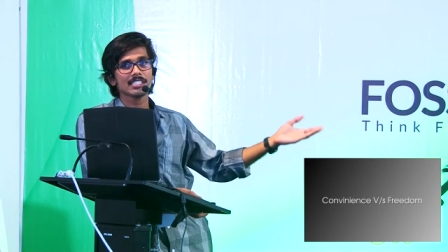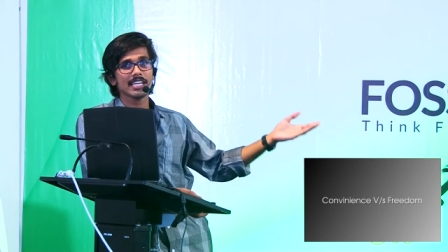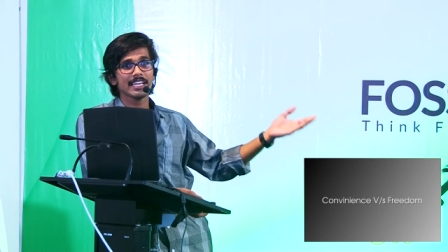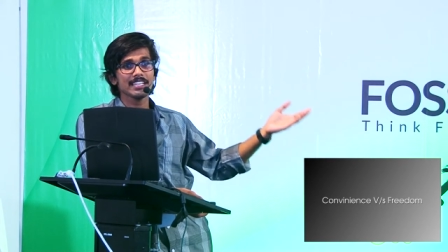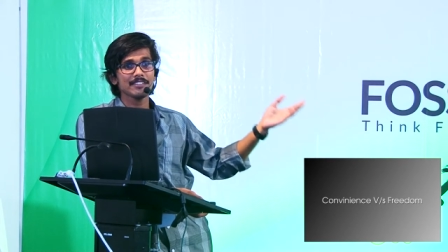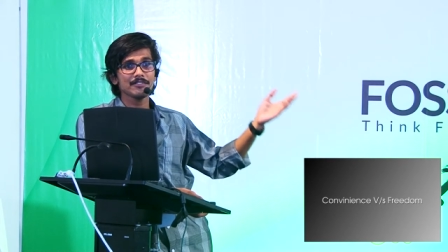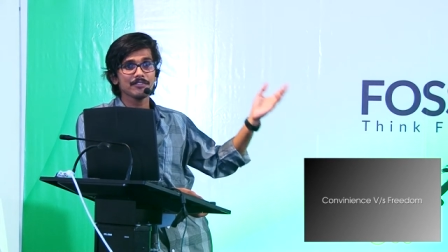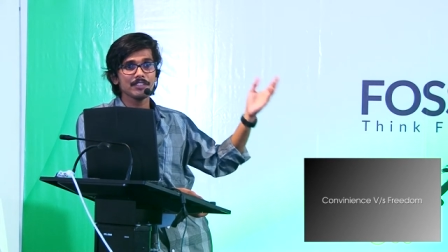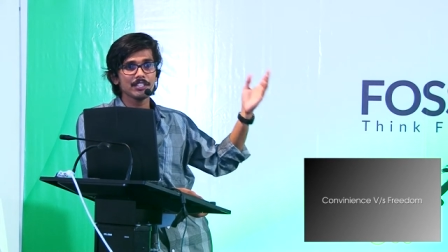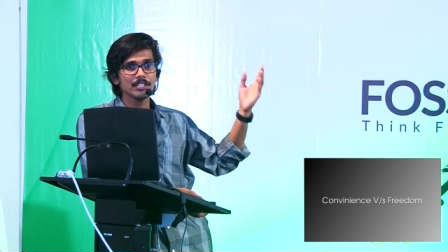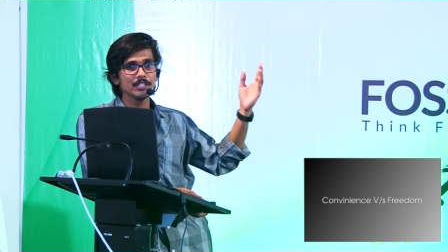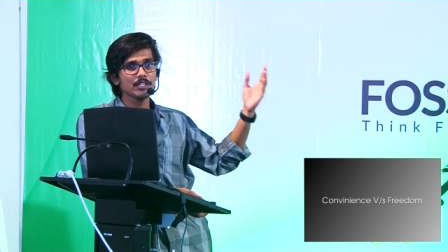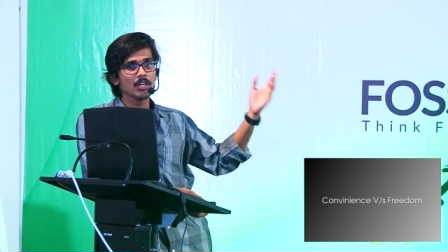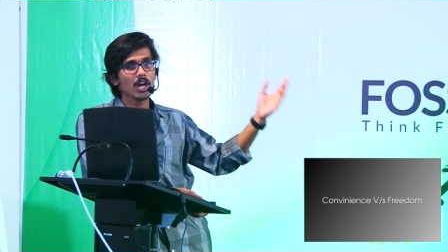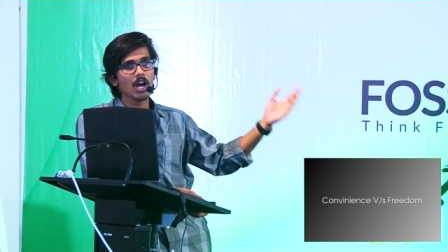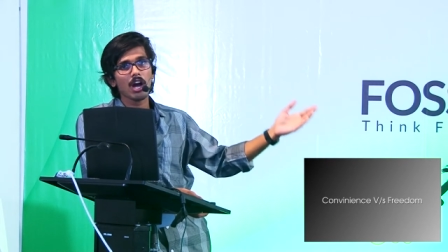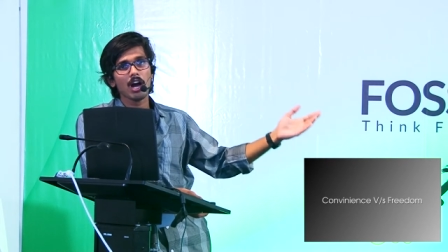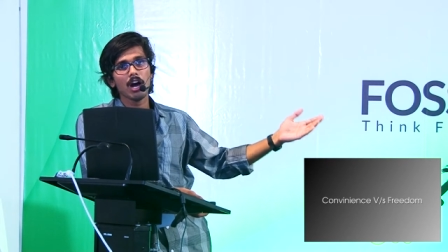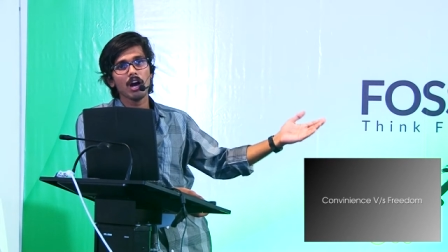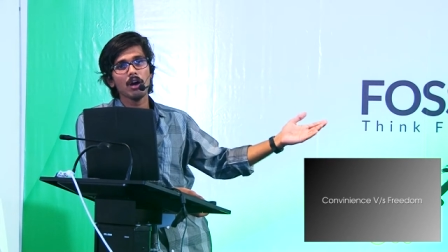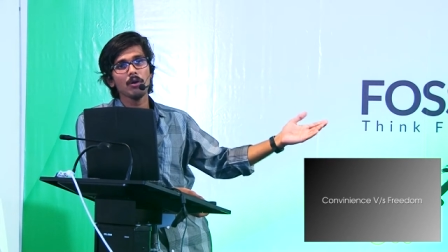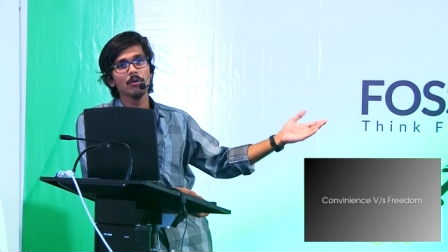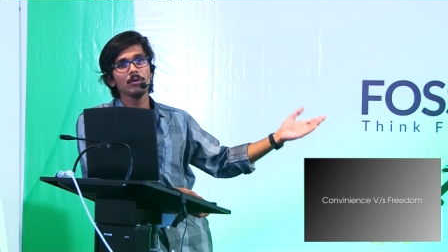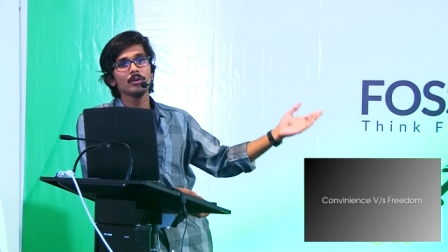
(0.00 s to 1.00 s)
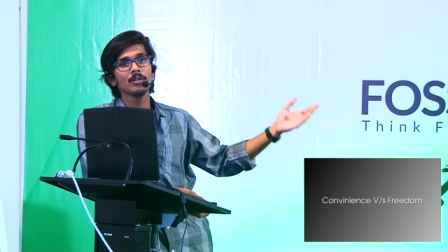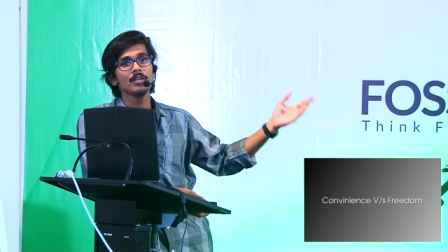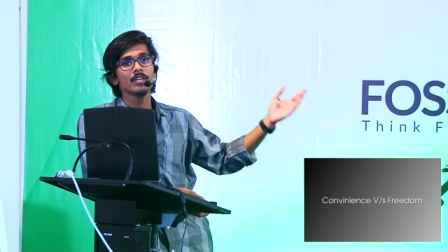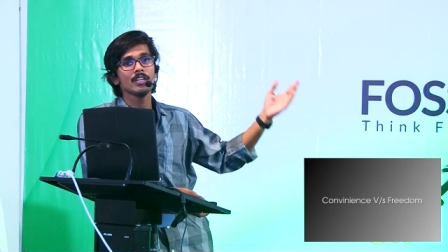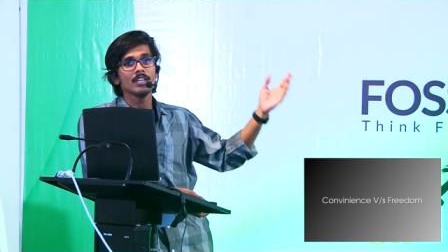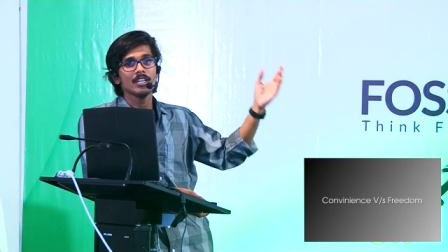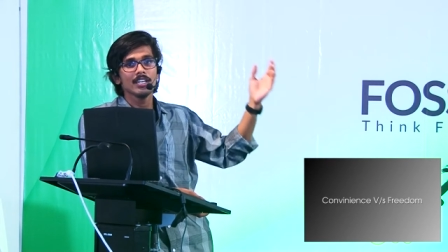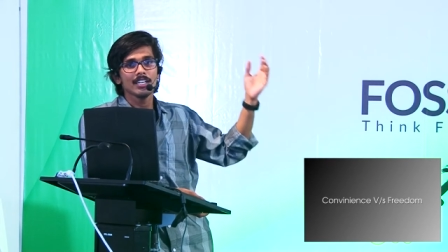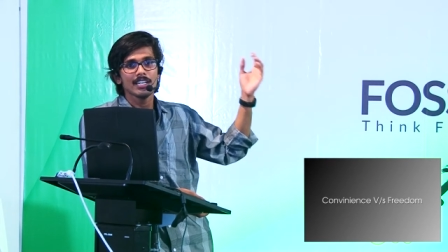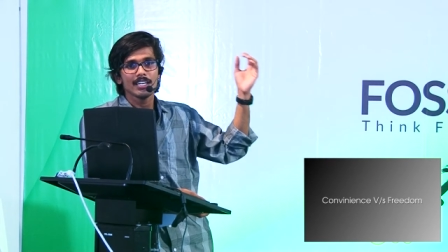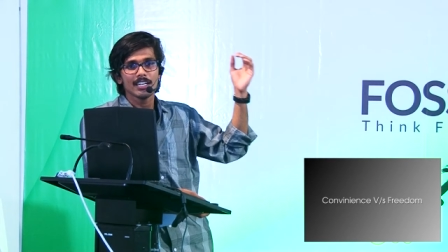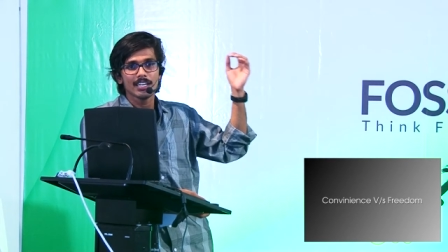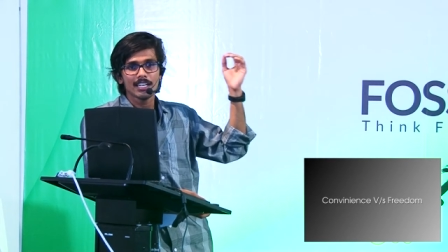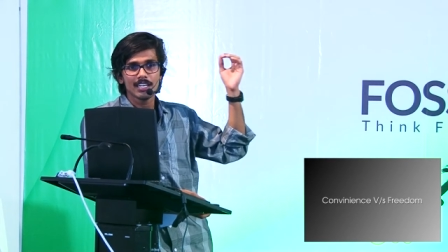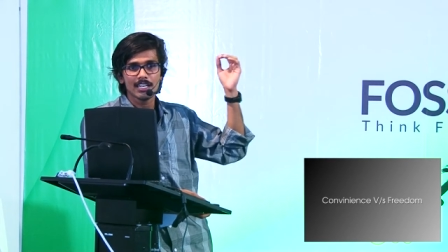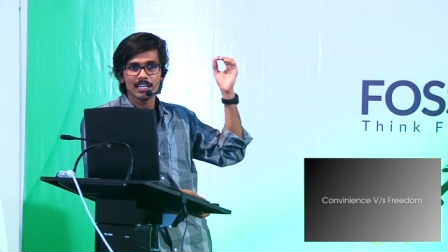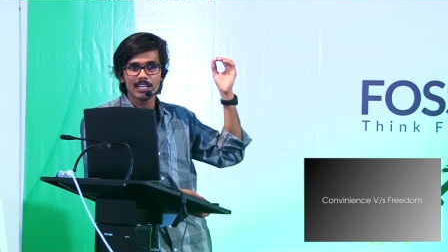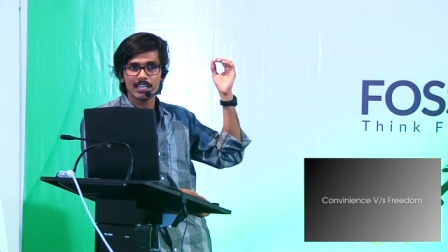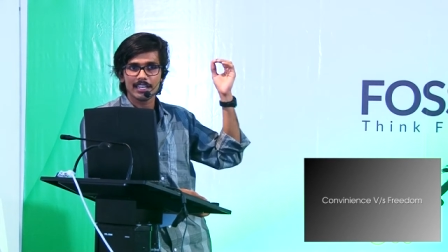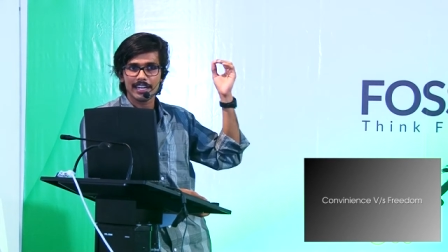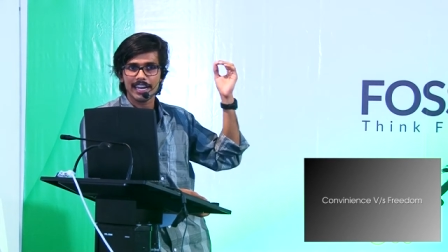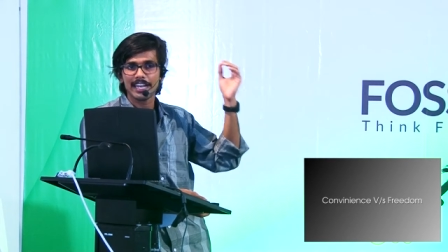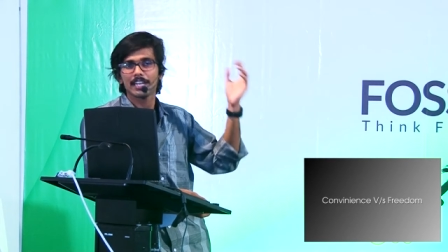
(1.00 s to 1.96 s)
And we know how uh,